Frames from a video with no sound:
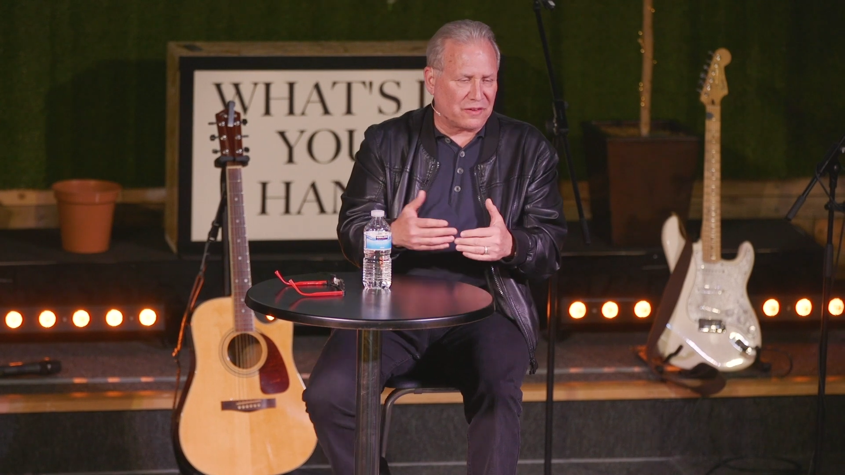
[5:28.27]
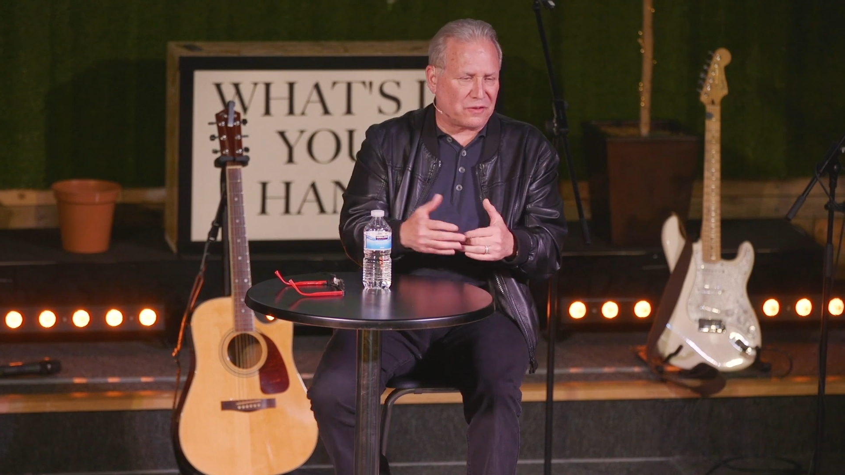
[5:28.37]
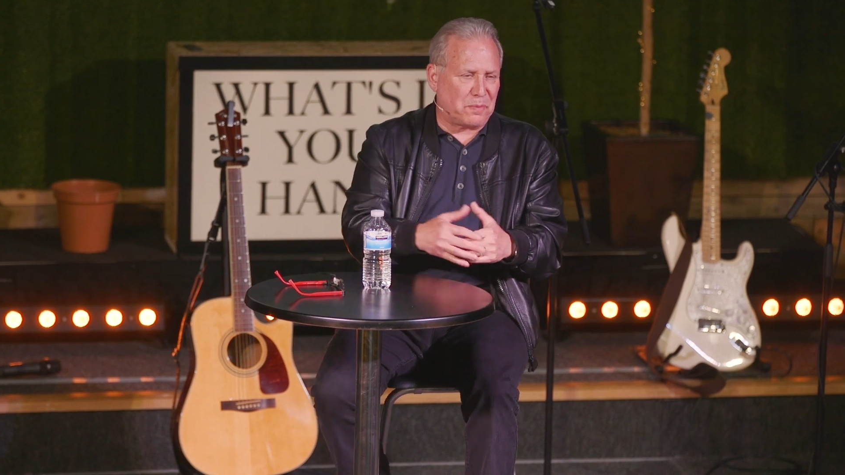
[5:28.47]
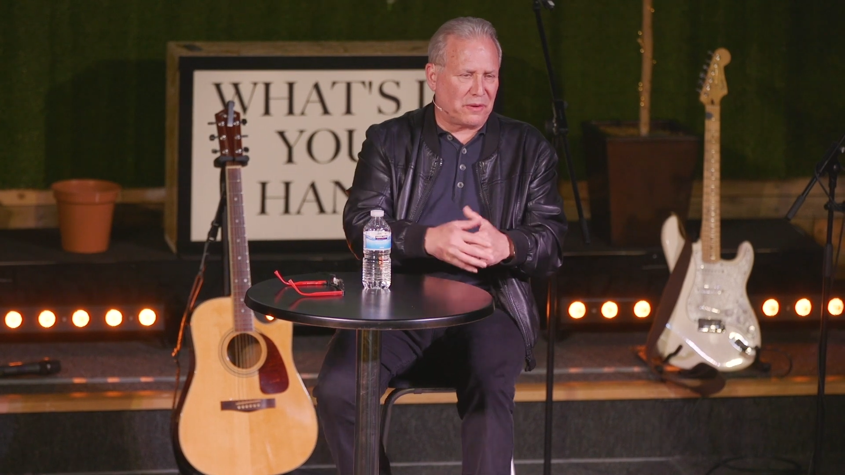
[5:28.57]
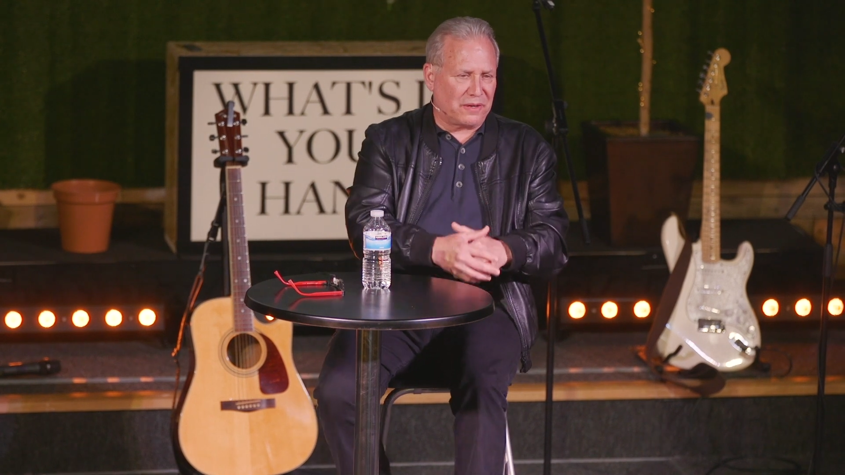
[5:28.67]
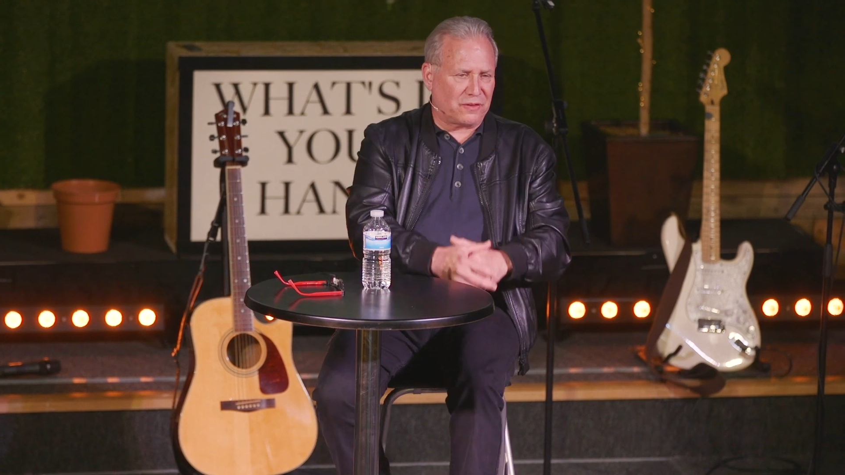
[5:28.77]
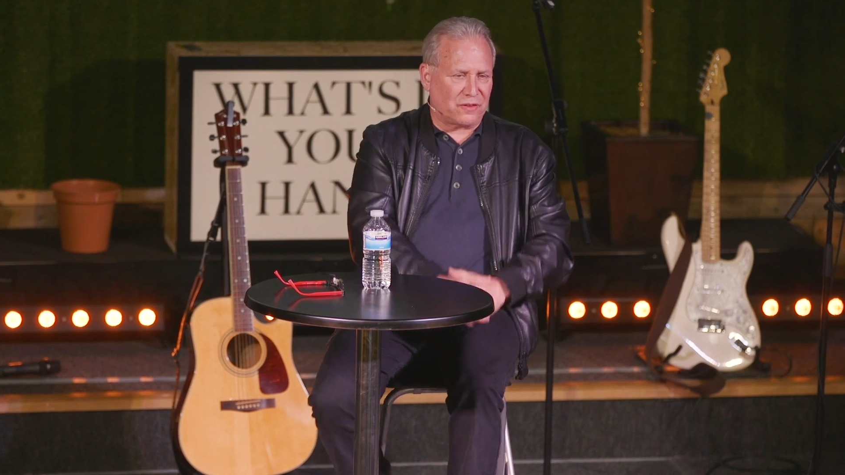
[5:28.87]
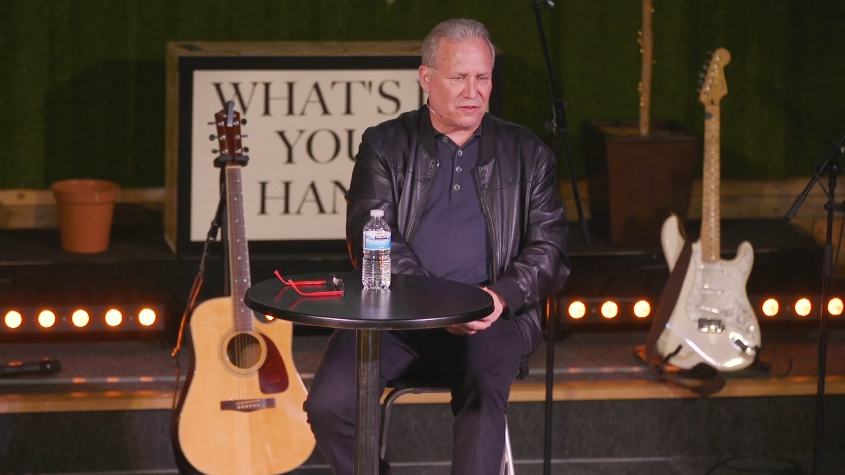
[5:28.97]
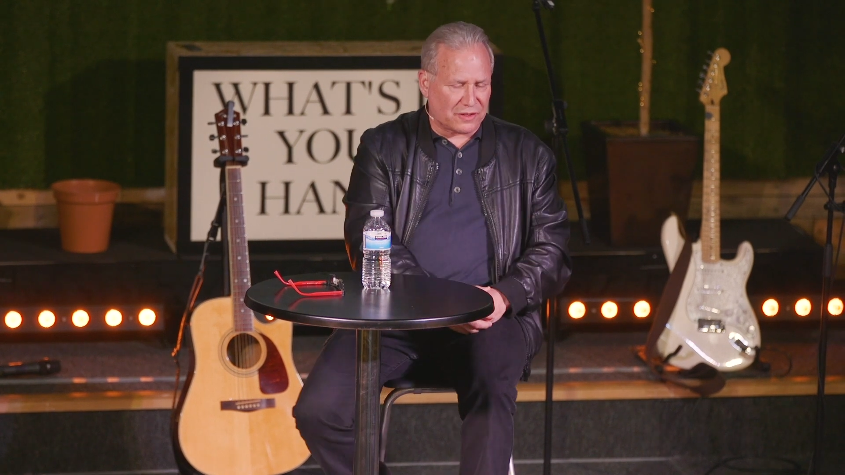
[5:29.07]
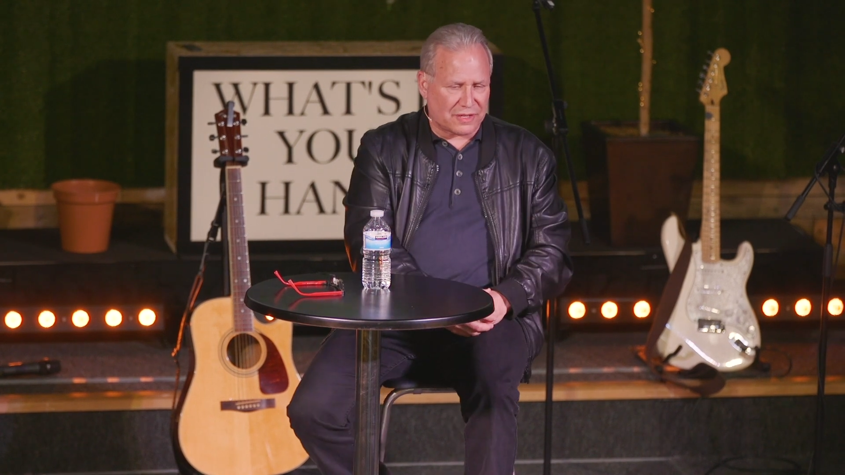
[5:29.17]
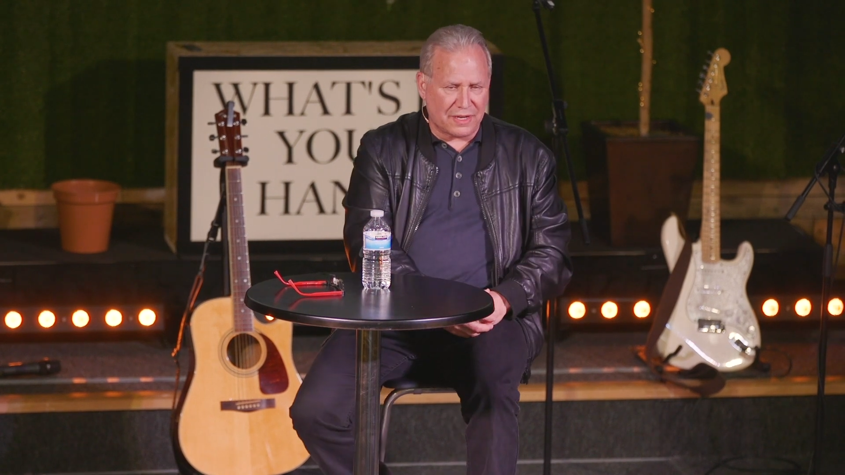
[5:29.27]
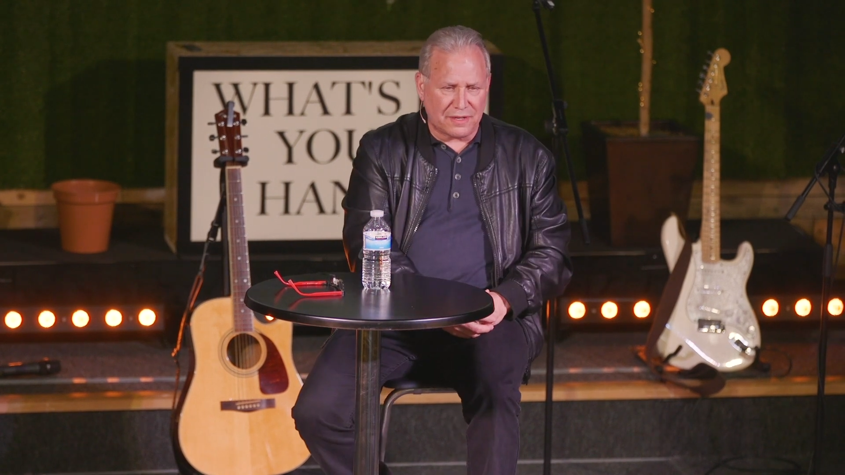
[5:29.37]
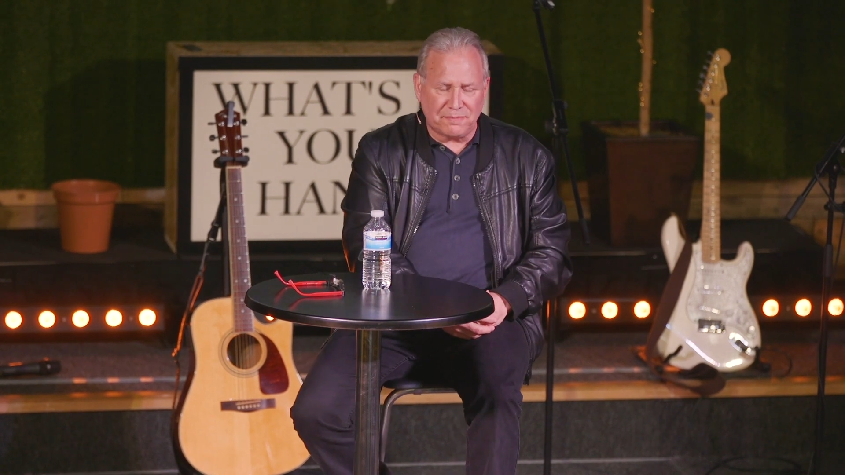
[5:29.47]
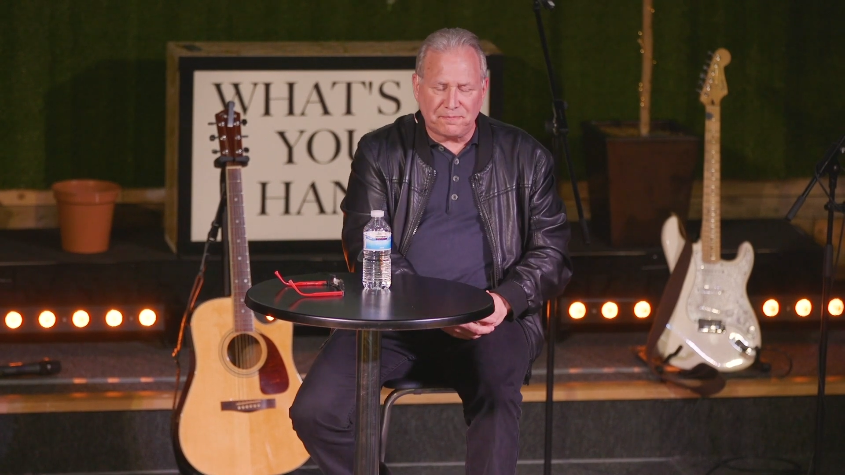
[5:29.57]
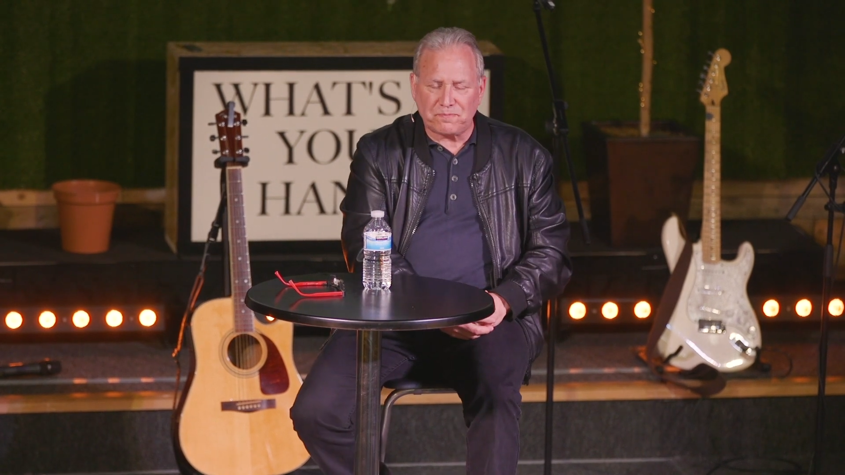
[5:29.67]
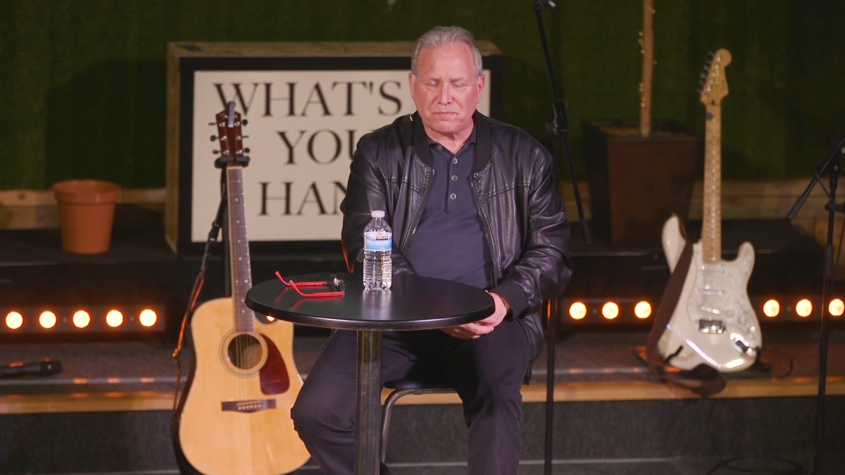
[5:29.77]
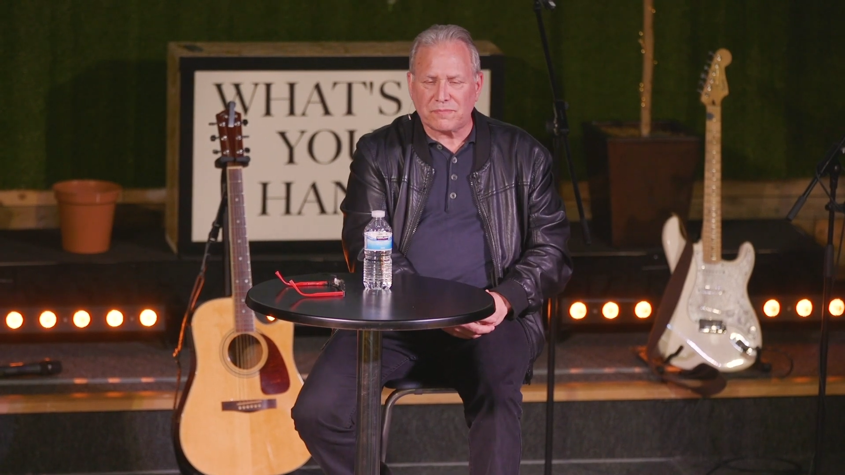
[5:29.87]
experienced as a kid.